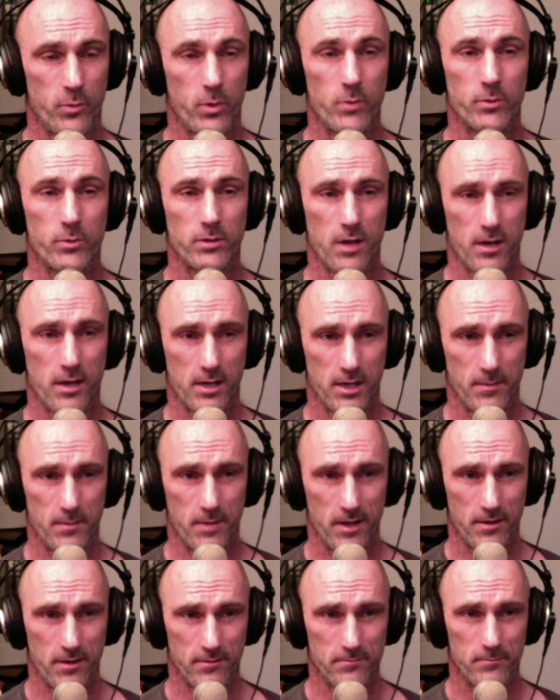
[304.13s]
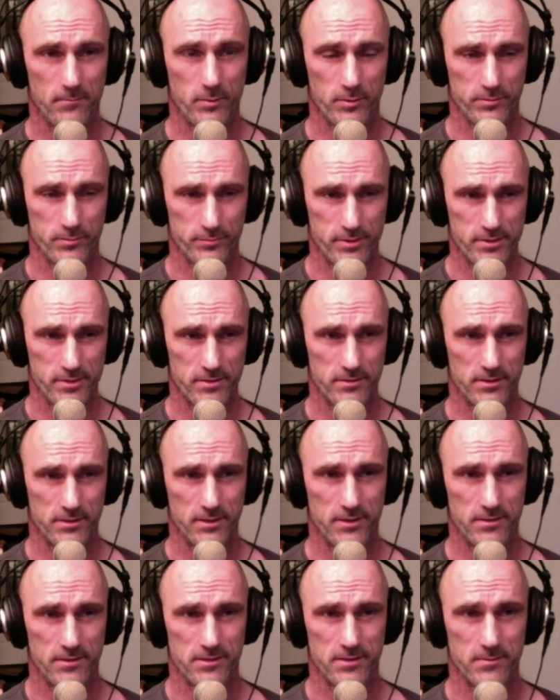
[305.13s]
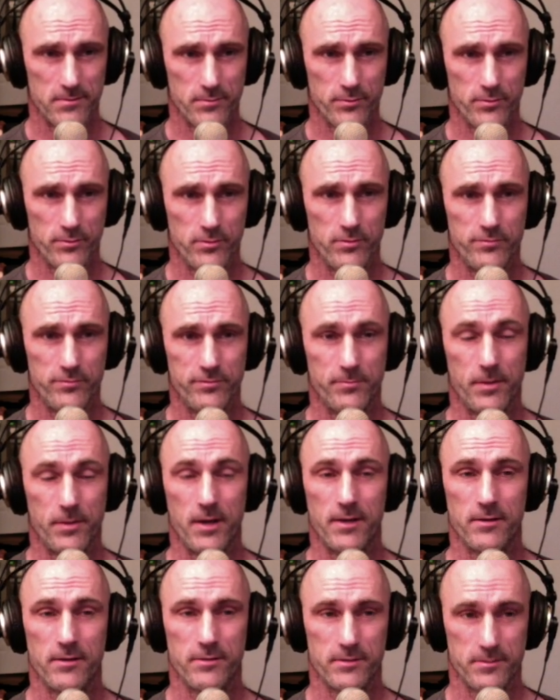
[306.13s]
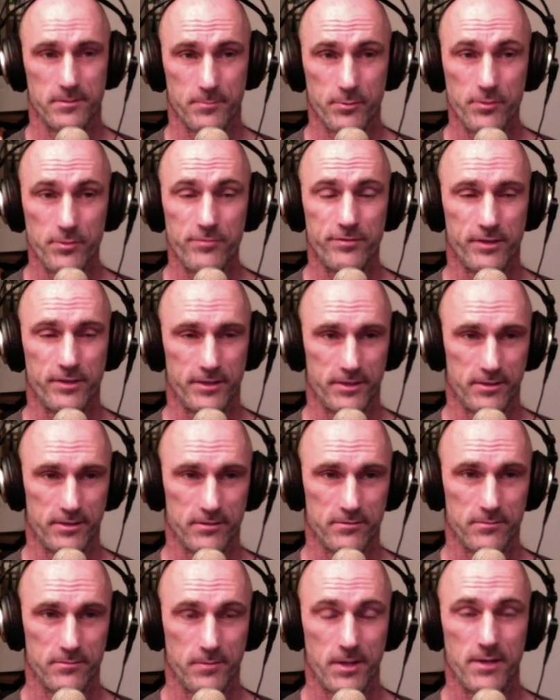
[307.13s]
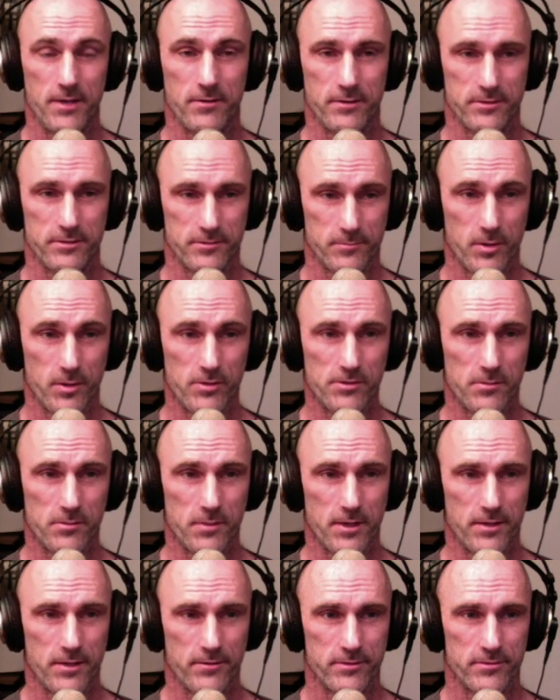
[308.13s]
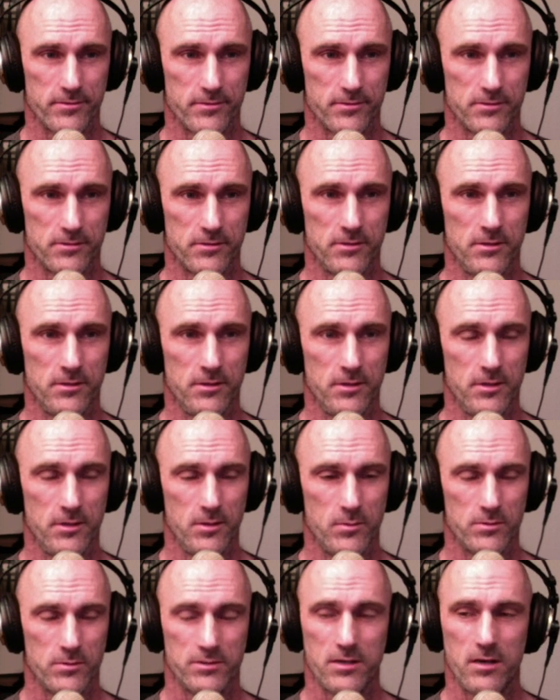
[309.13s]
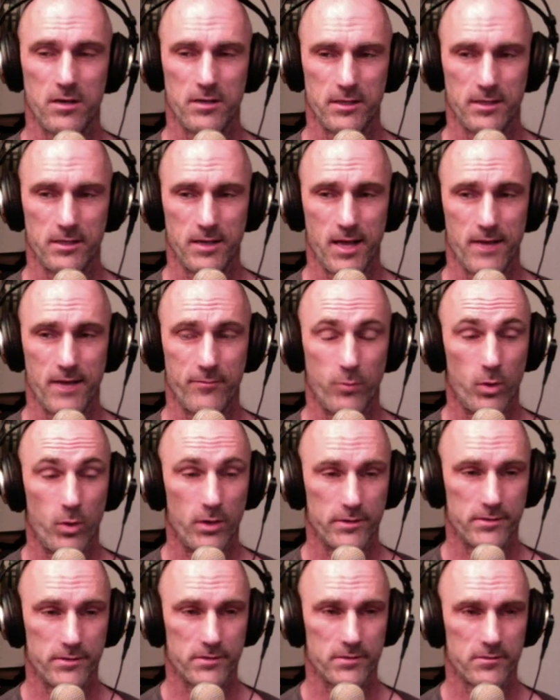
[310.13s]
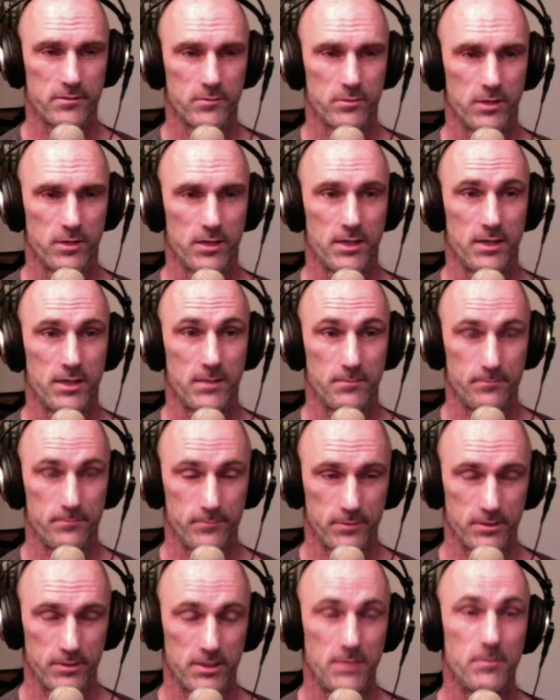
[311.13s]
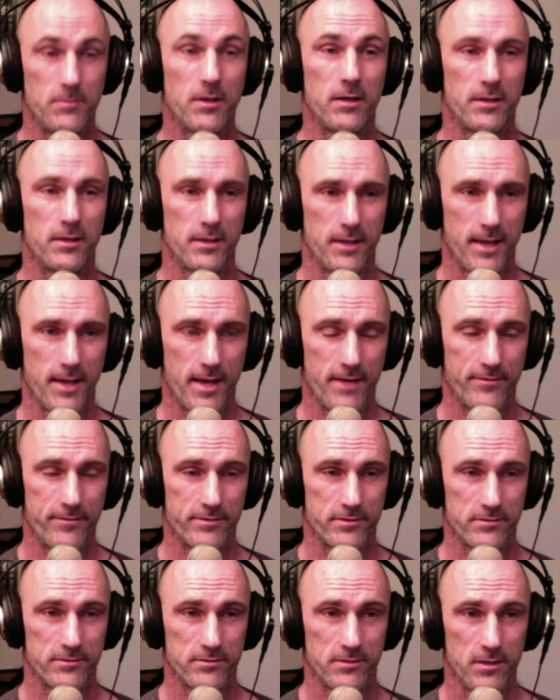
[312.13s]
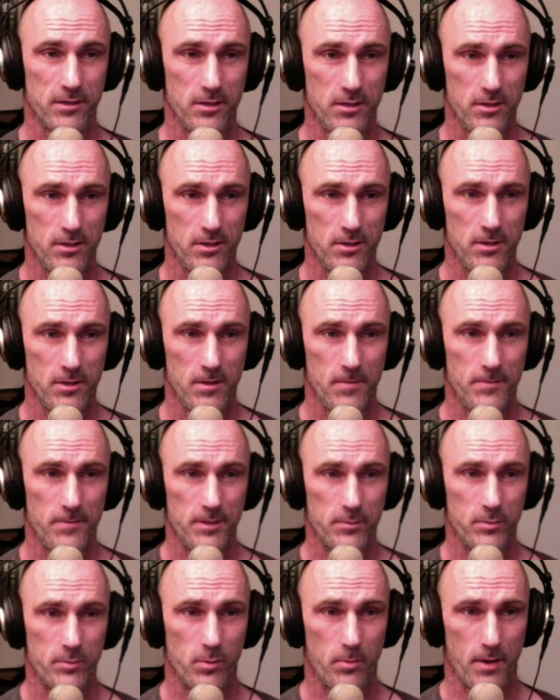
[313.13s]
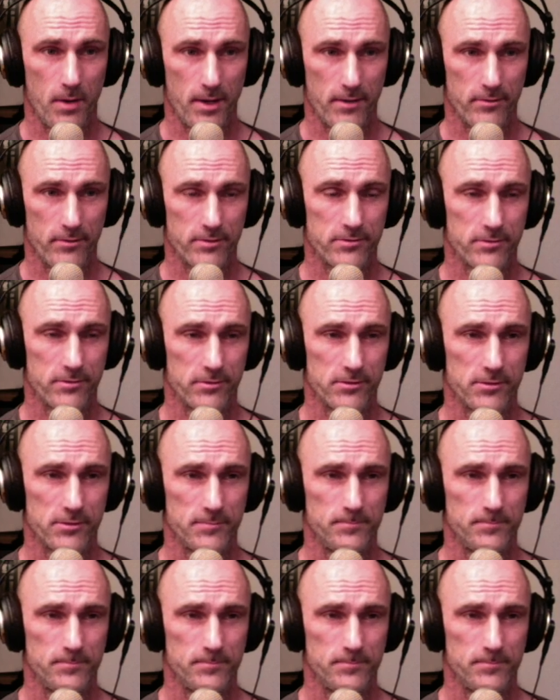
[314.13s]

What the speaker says: we're talking about most recently, this improved linear binary search, partial binary search. We're just cutting it in half once. We're not keep cutting it in half as a typical binary search.